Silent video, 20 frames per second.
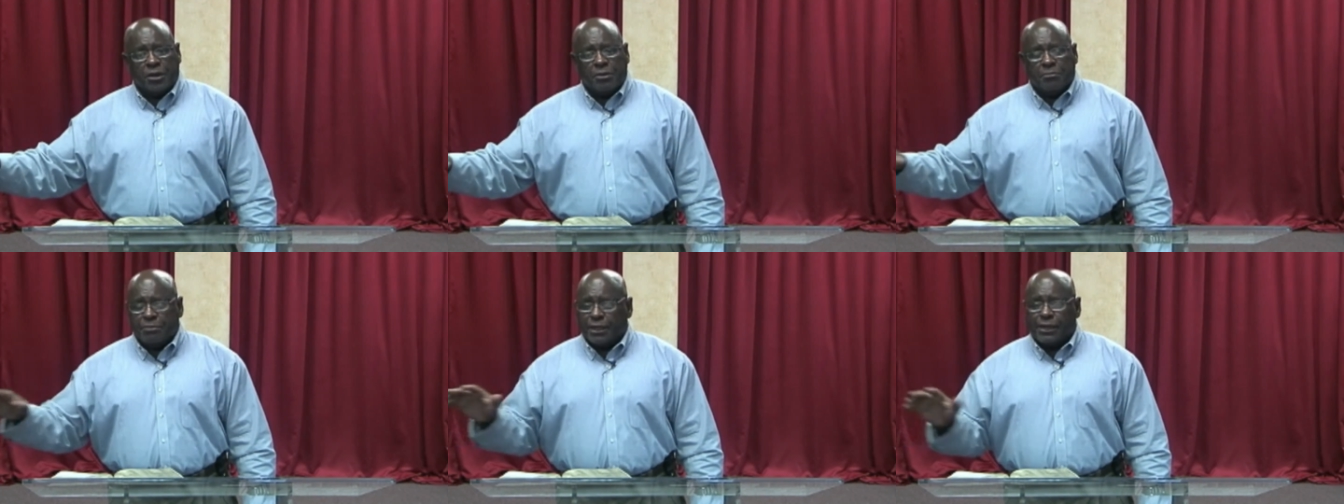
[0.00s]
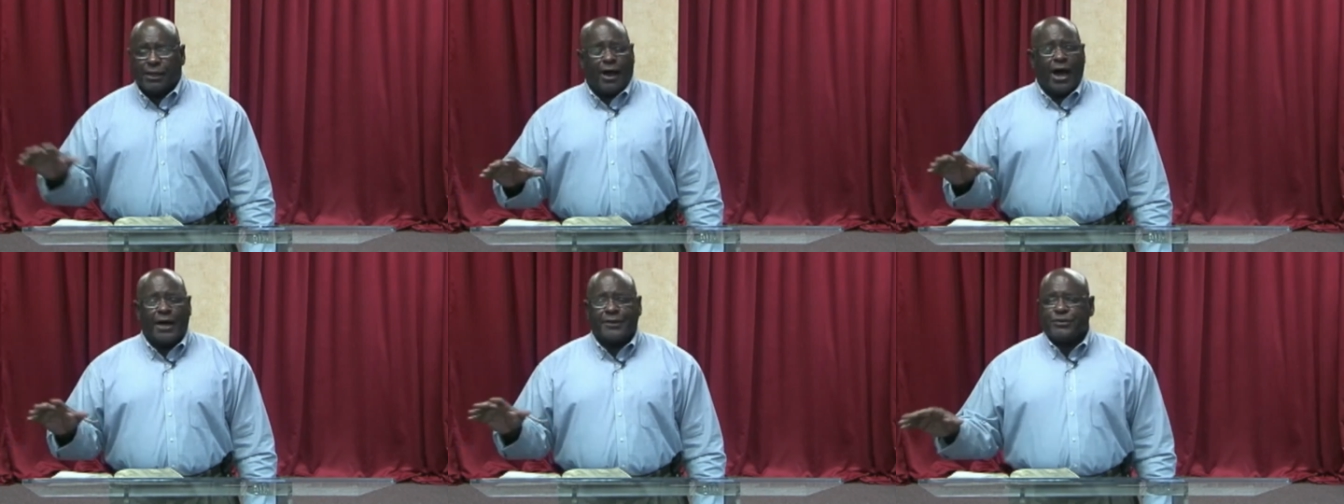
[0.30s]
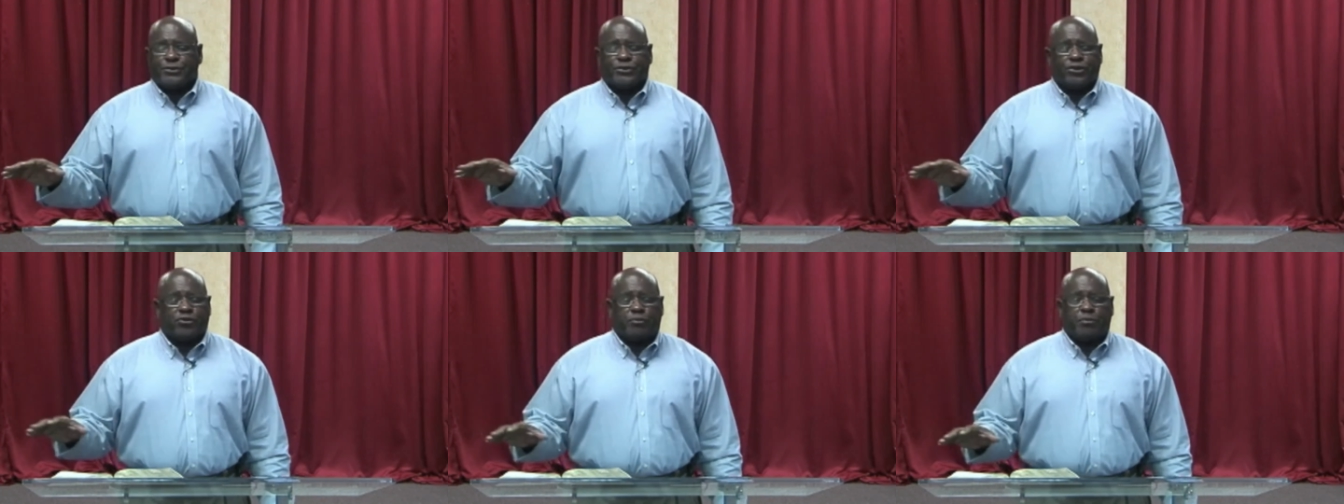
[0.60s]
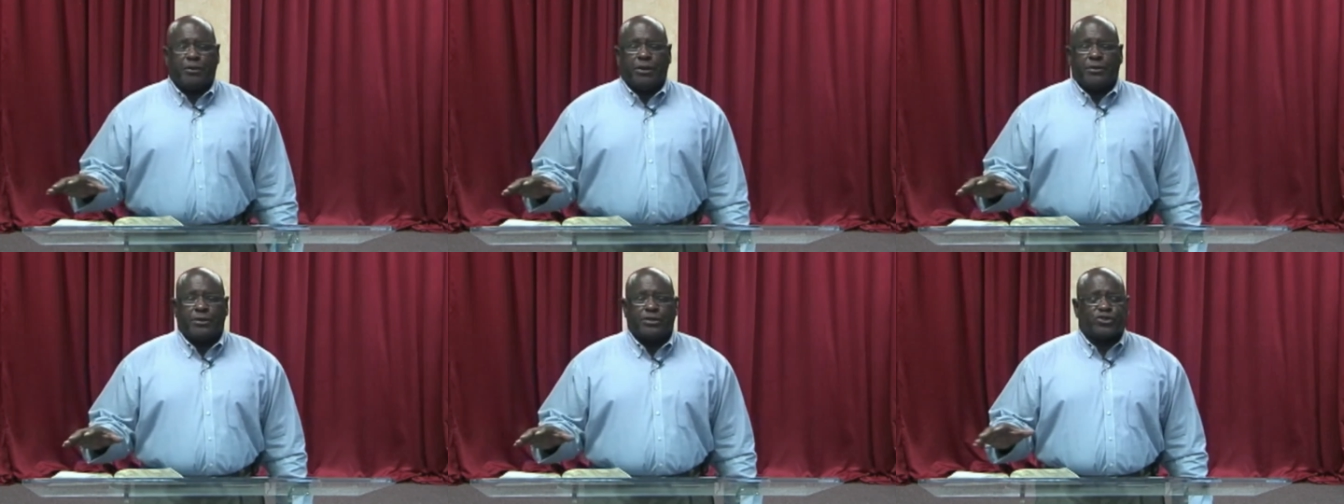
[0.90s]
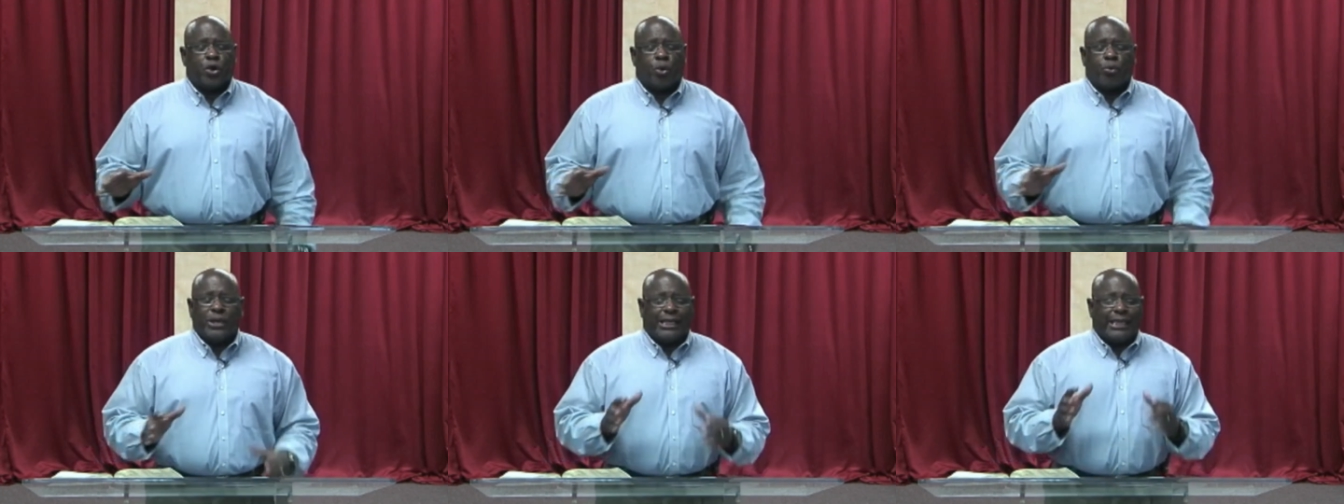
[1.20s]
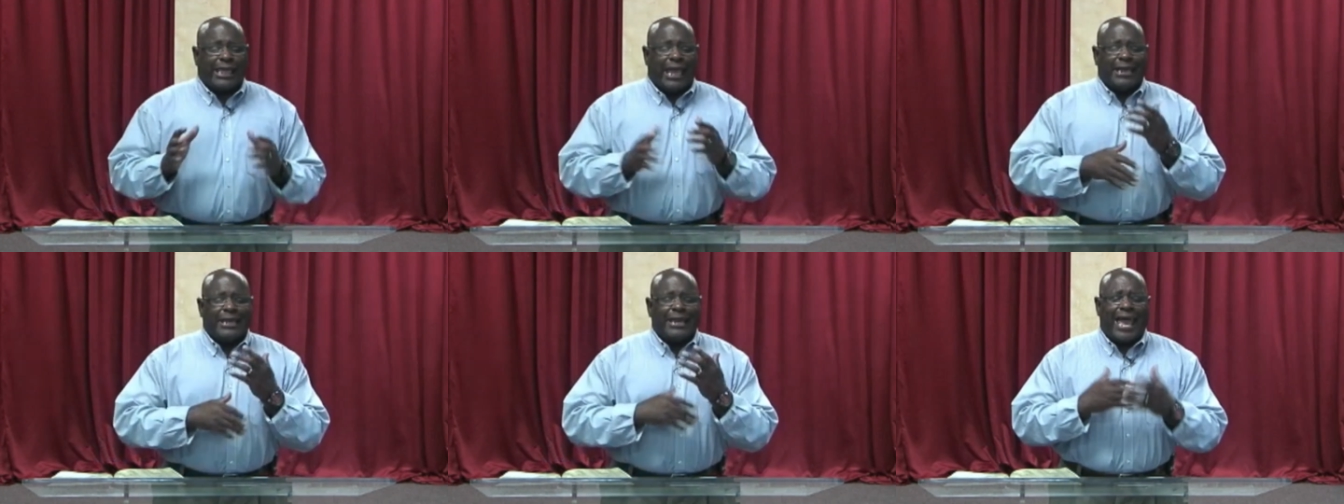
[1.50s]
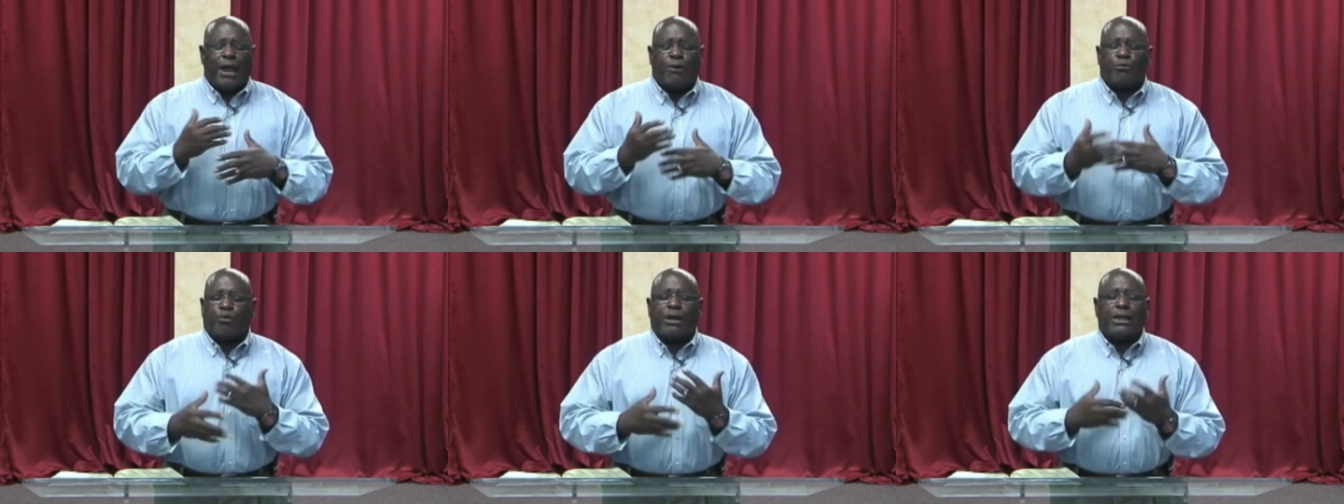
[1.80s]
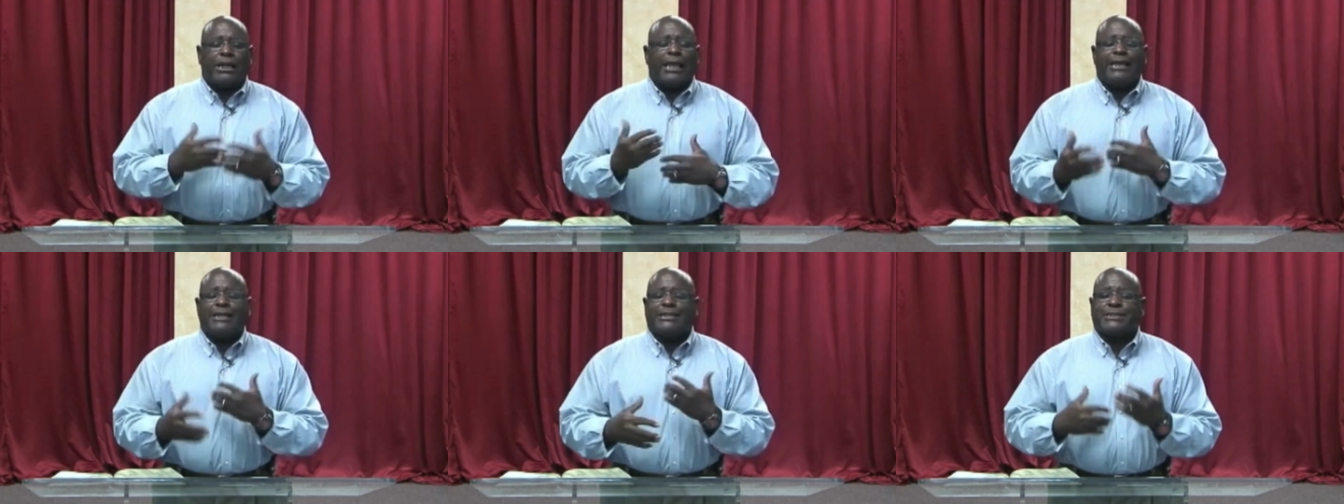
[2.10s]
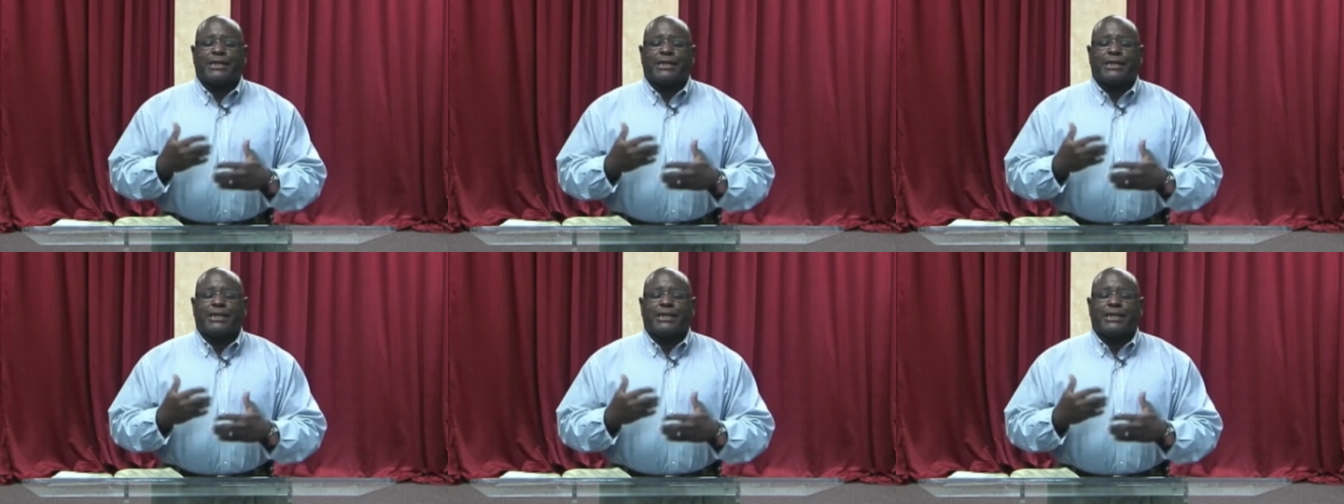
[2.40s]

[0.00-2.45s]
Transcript: But God is a spirit. So we cannot relate